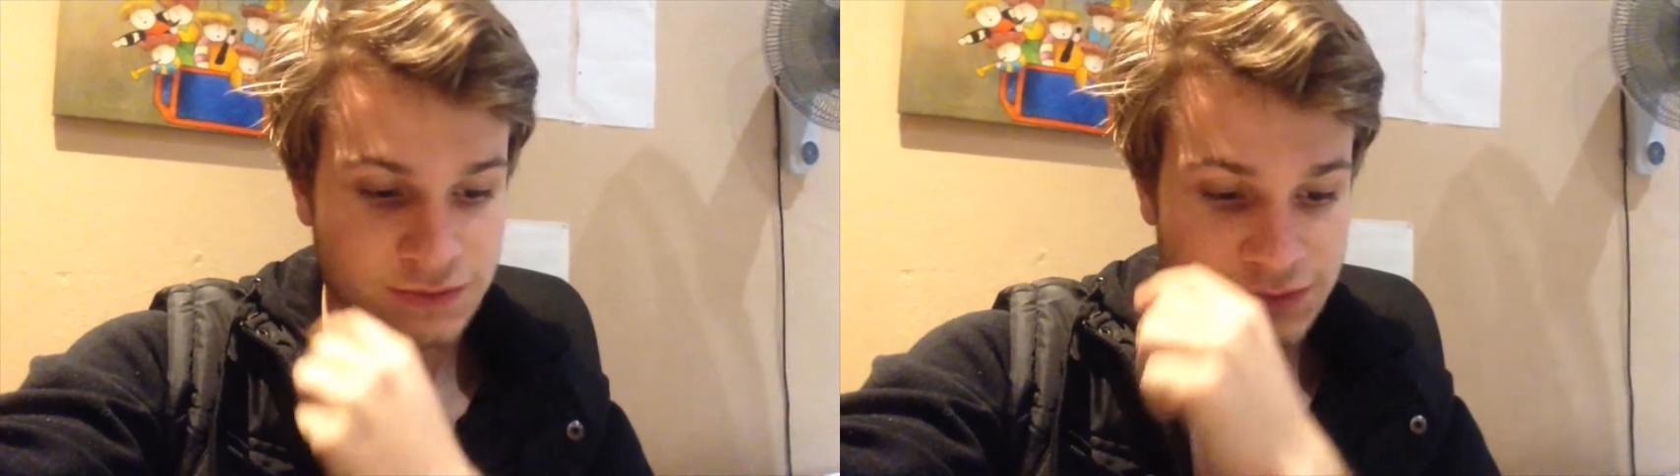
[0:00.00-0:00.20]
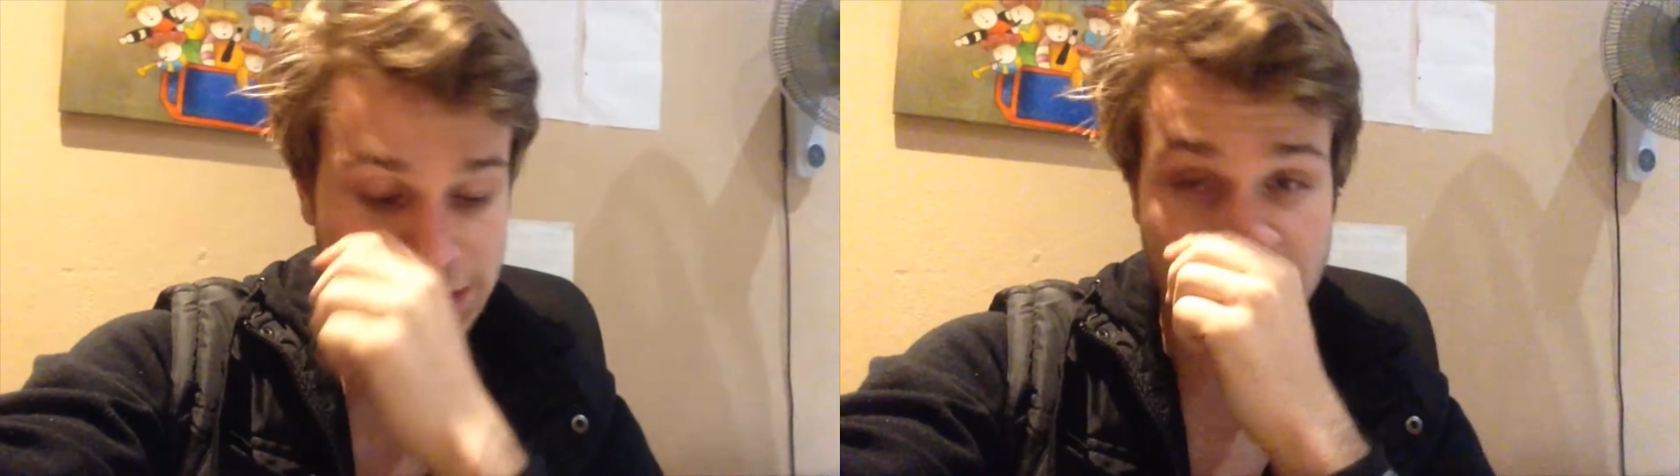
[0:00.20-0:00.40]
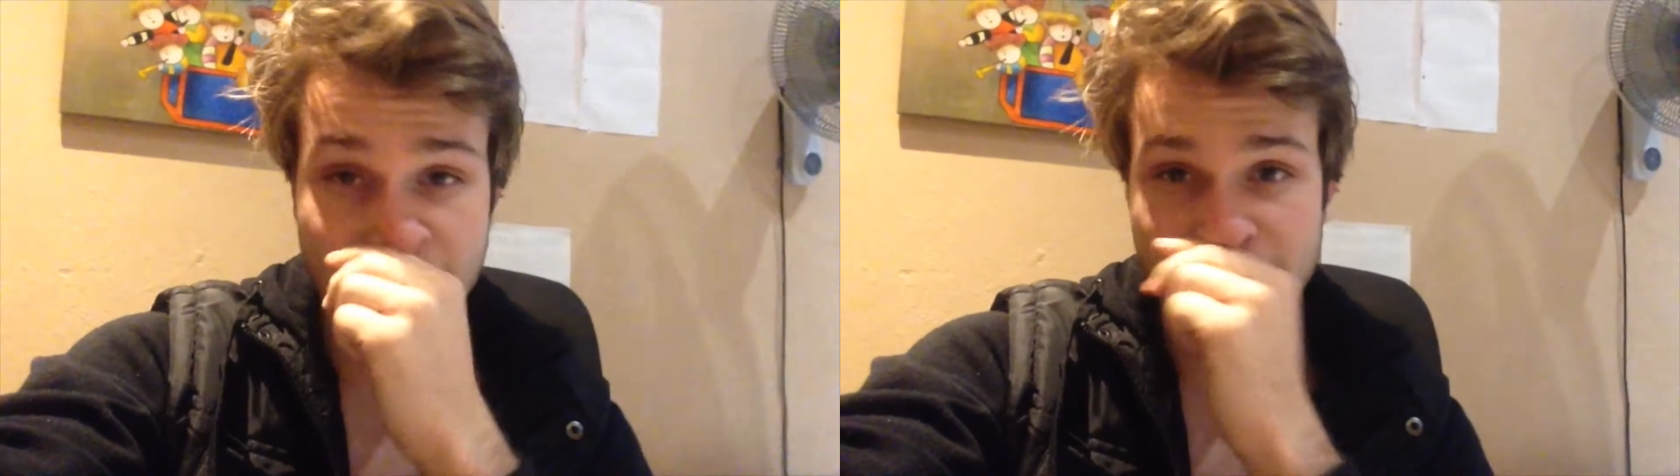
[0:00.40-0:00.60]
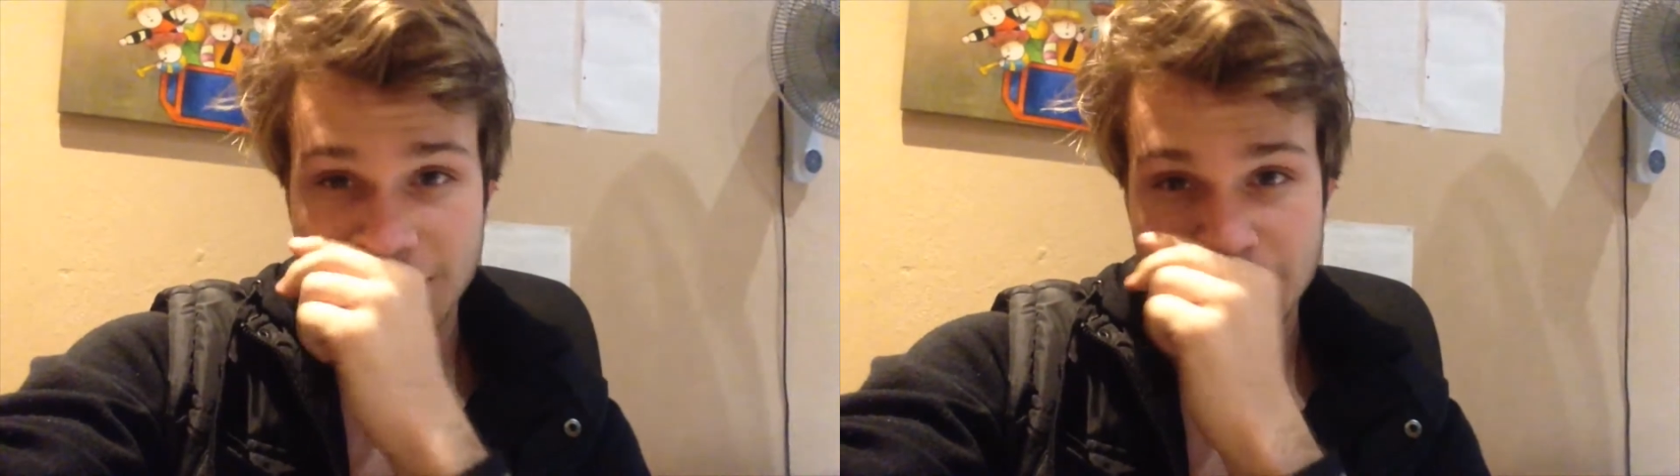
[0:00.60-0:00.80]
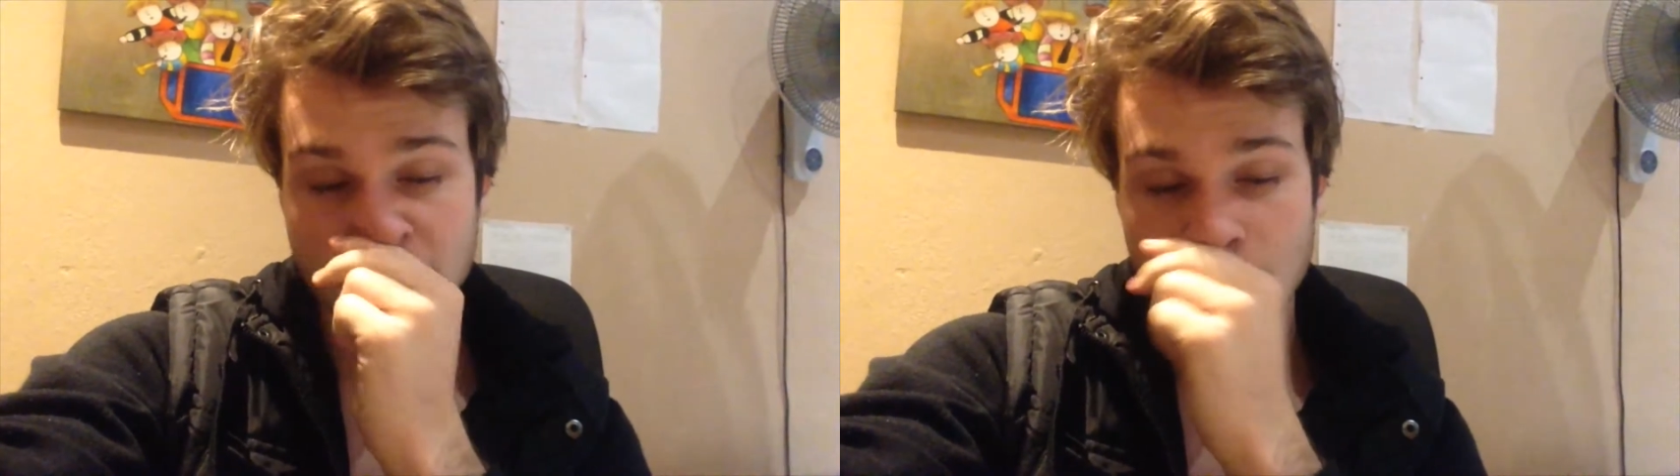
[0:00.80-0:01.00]
of stuff
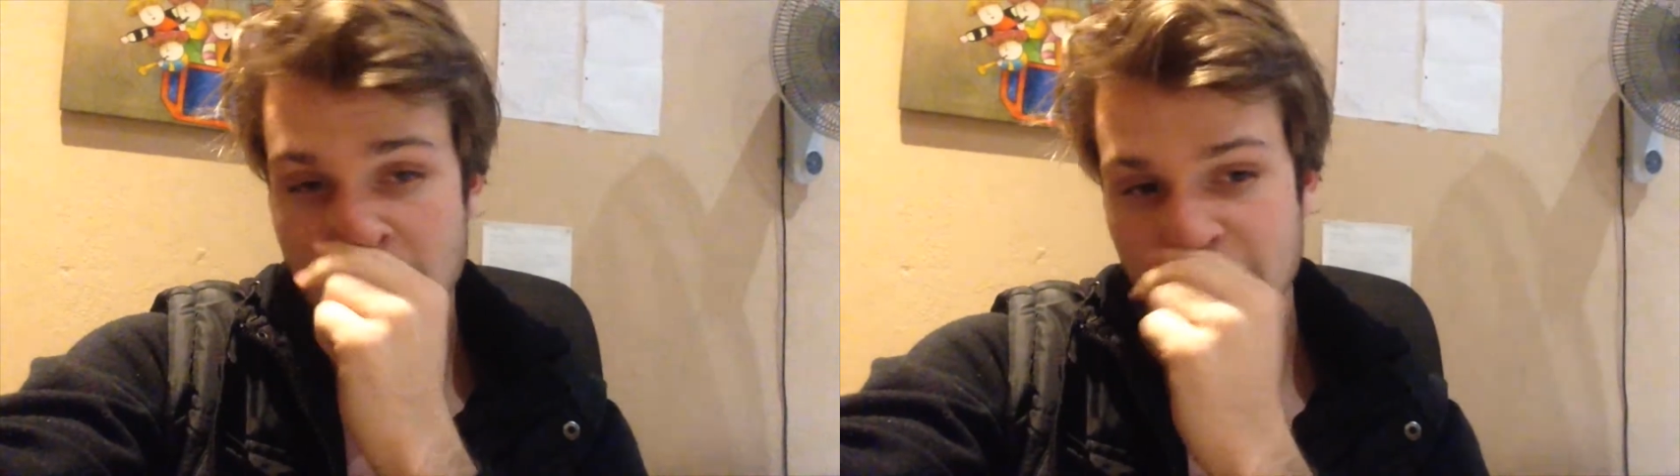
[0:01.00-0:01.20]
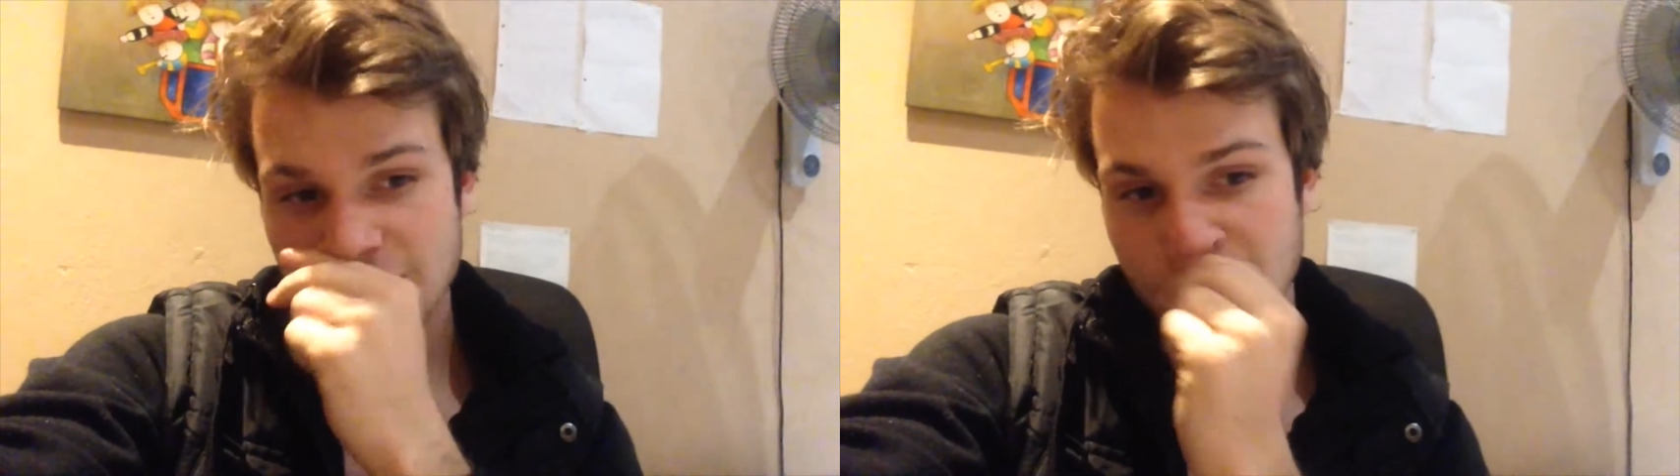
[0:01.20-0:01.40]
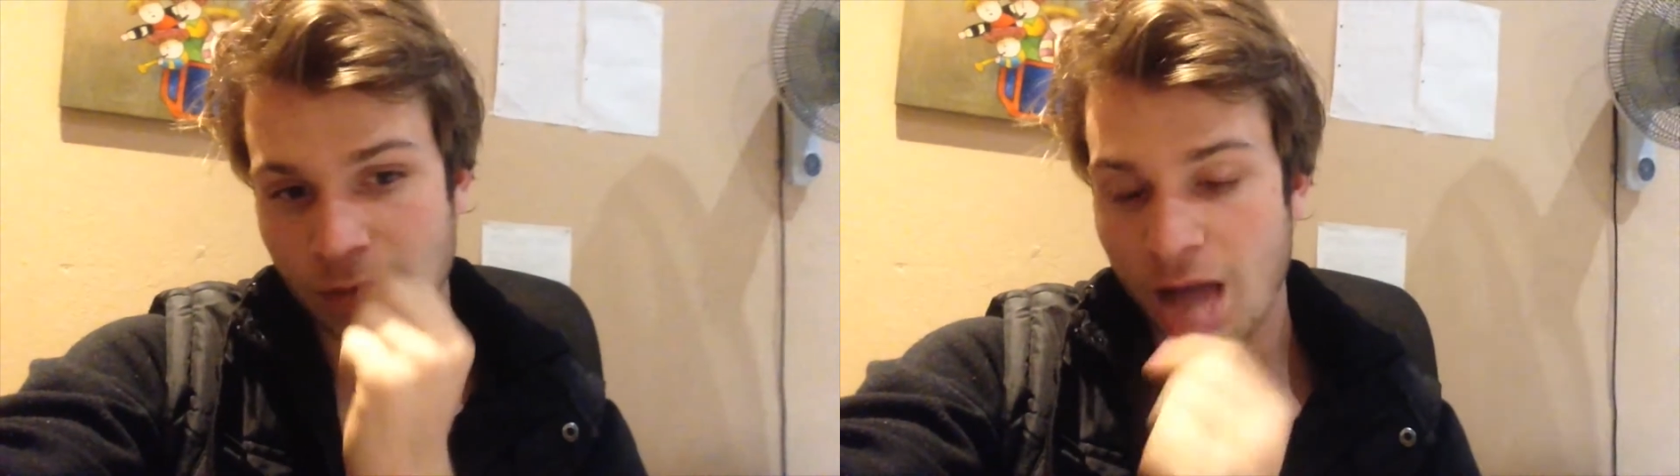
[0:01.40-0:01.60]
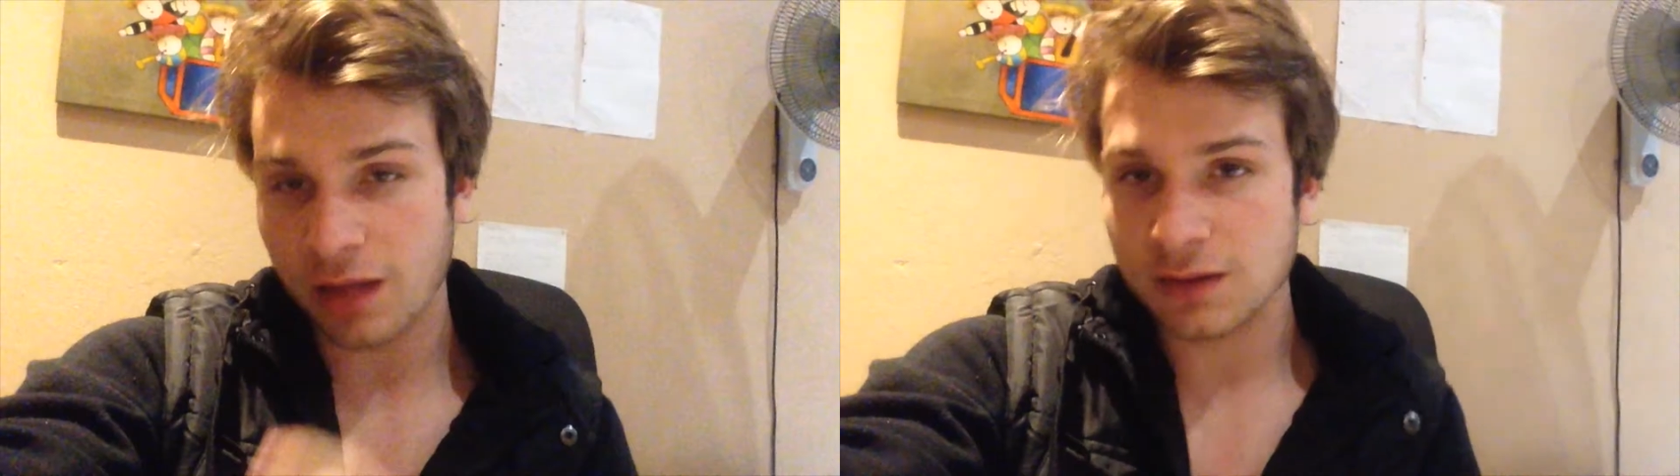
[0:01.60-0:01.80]
and stress and